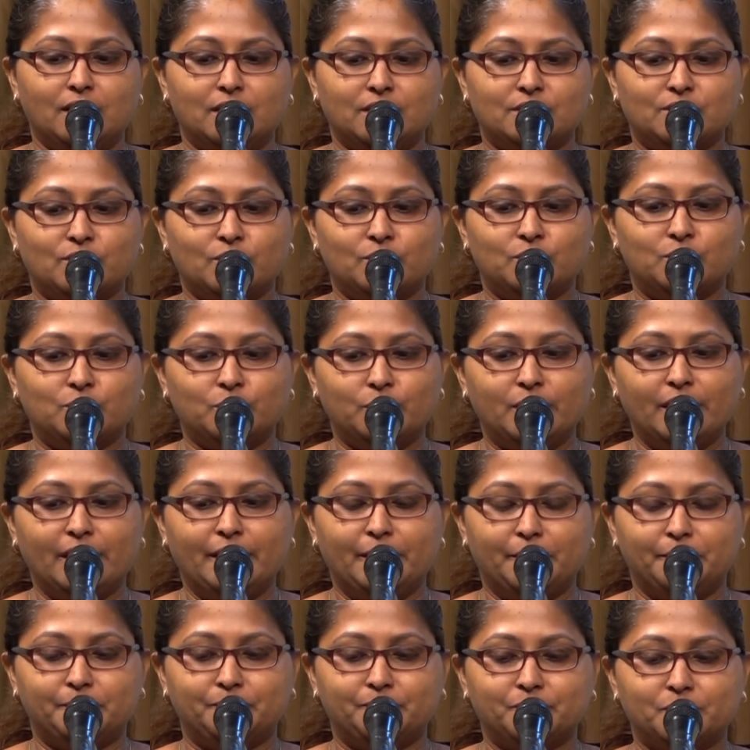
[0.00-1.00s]
So
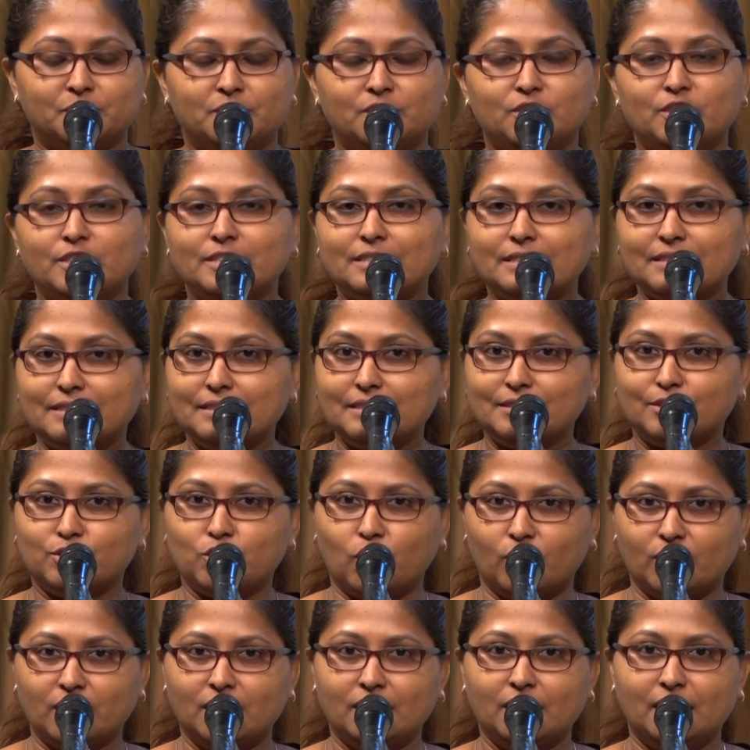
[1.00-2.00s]
today, Jesus is
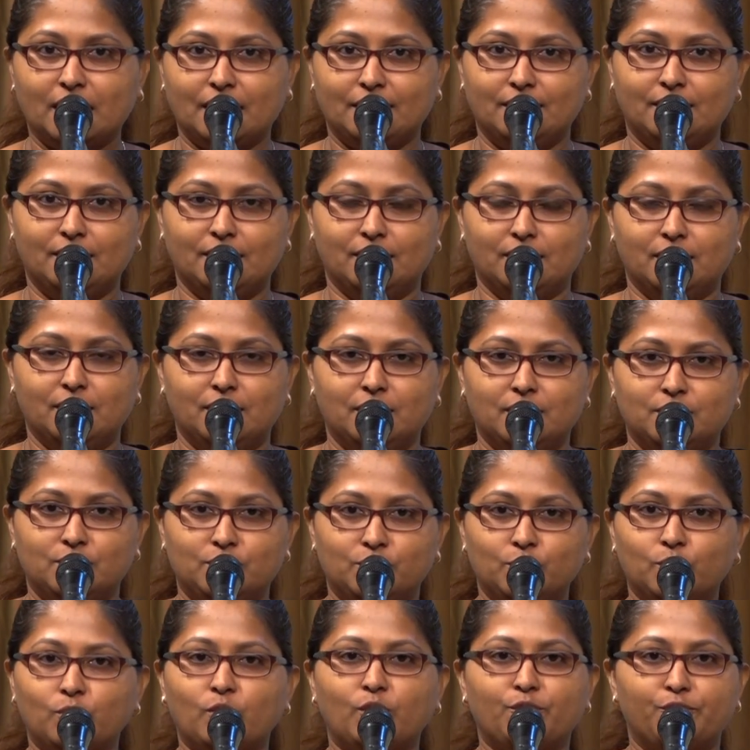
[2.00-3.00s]
knocking at the
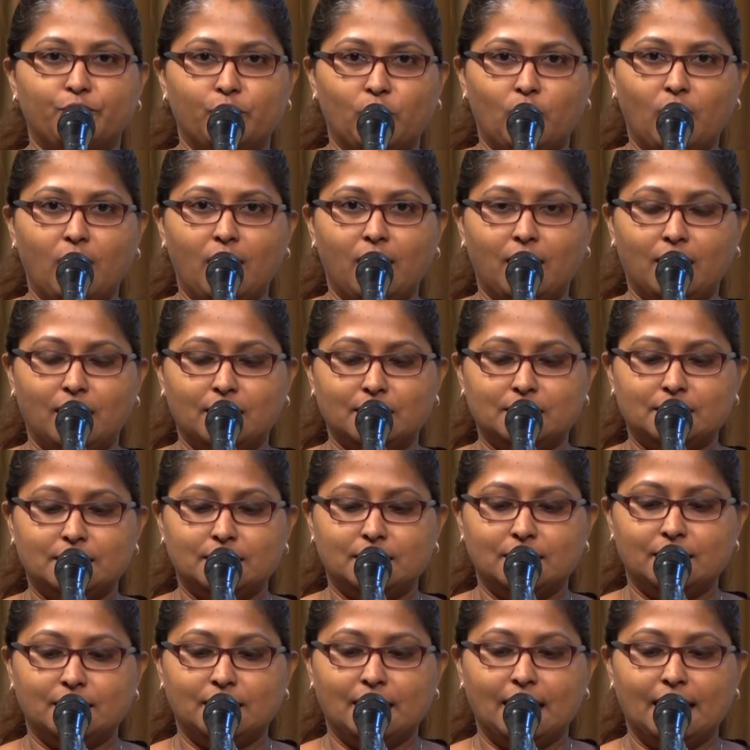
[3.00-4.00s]
door of your
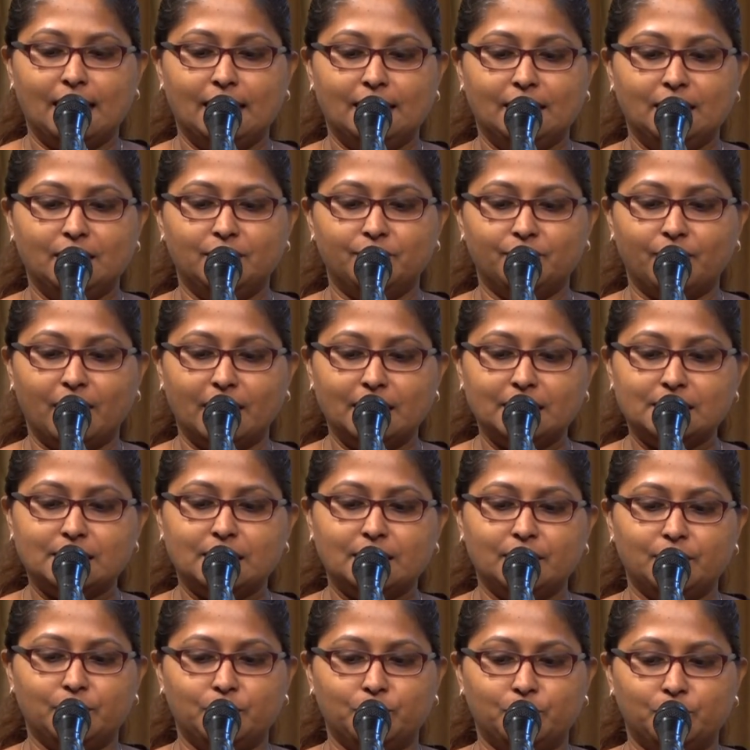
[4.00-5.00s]
heart and
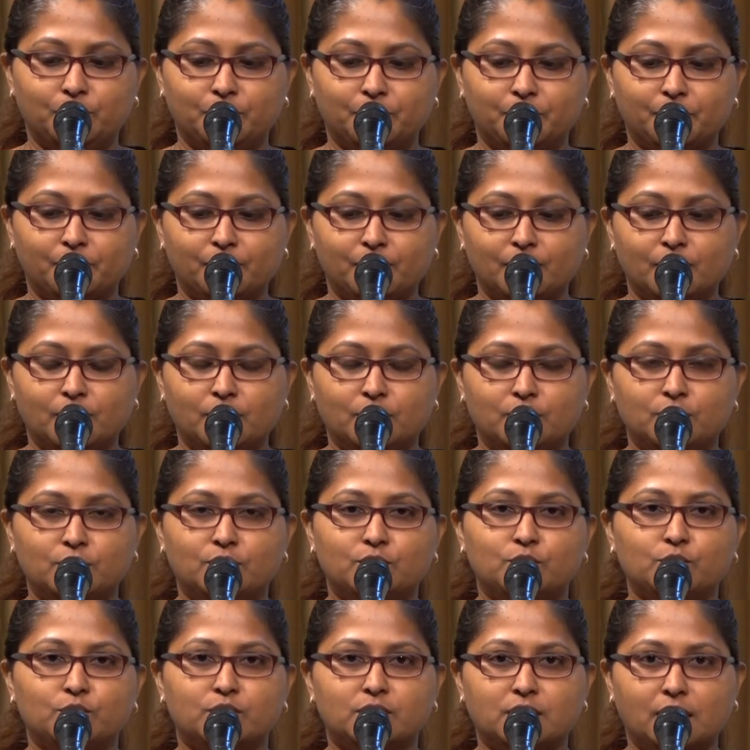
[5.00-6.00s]
inviting you
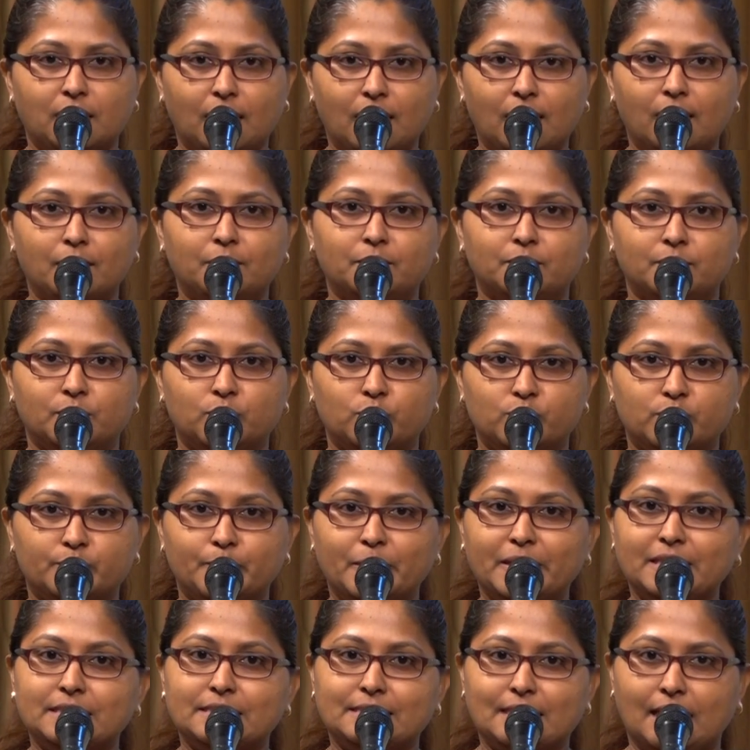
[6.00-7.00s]
to come, to
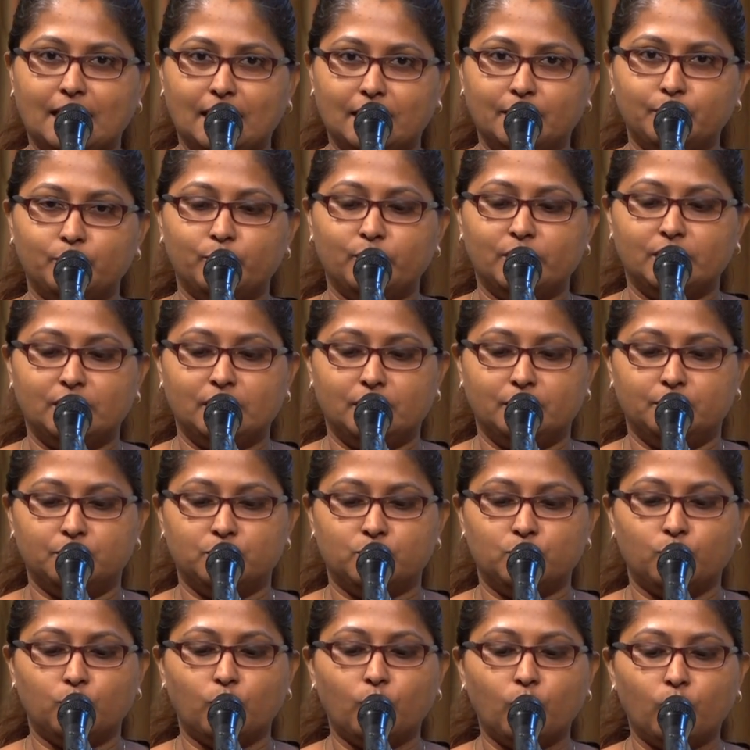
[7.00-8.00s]
spend time with
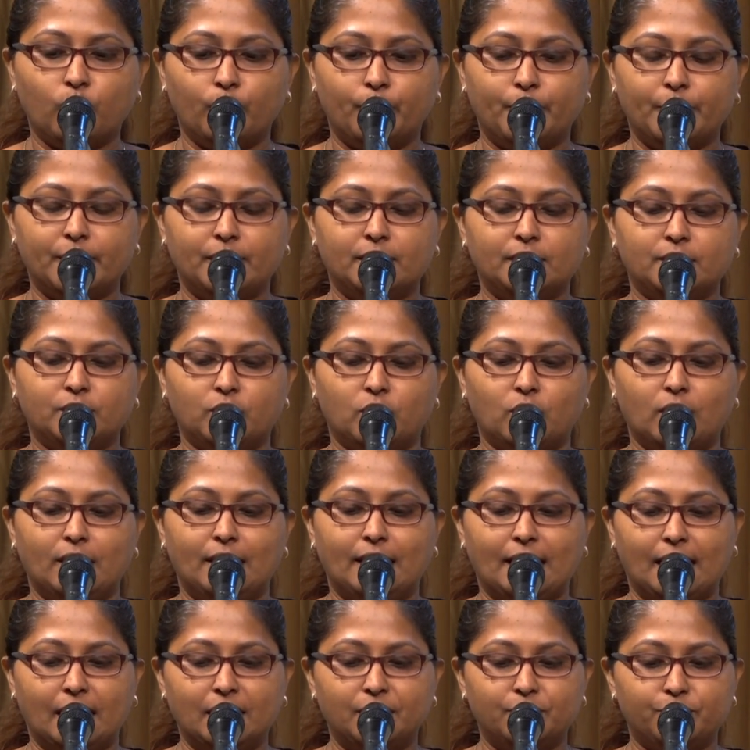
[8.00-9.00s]
him, to open your
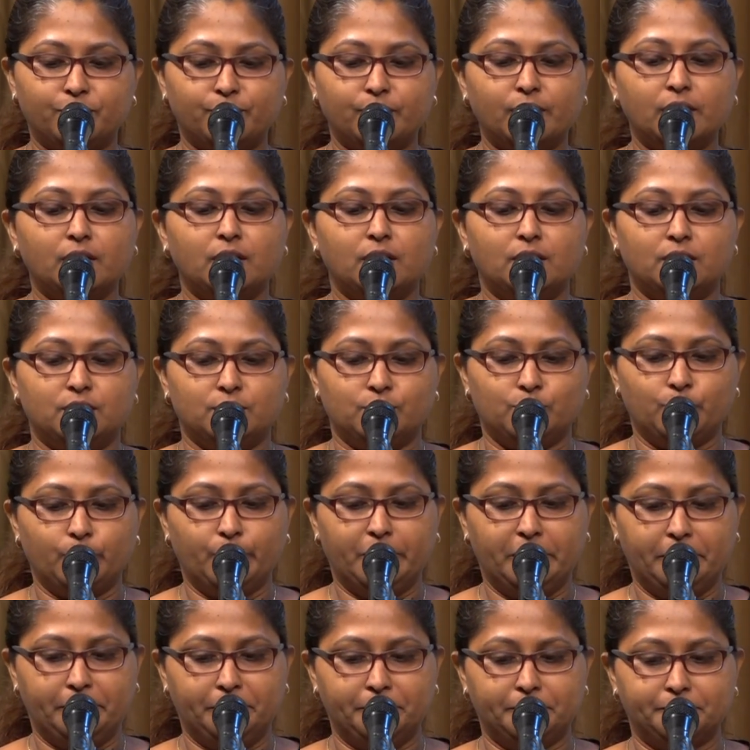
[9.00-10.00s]
life to
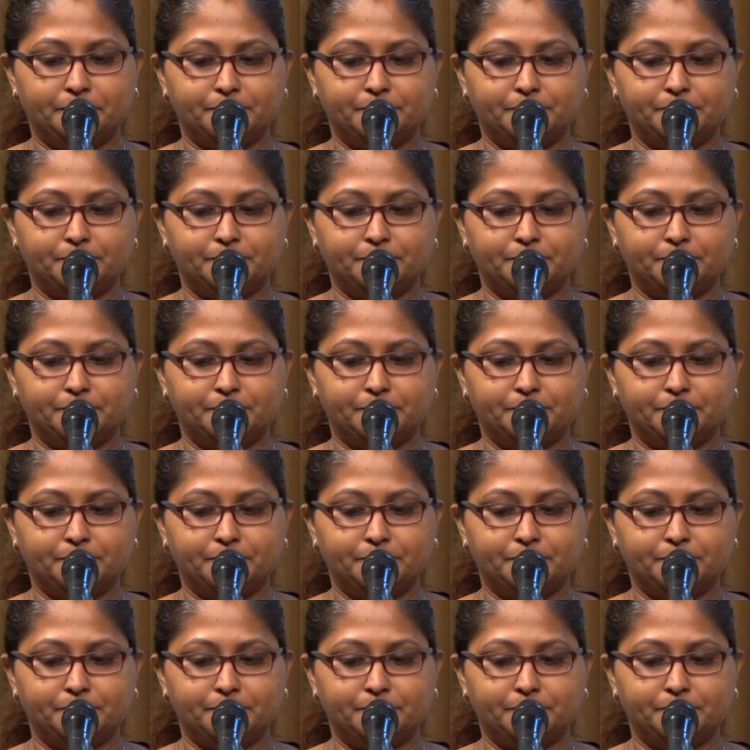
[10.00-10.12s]
him.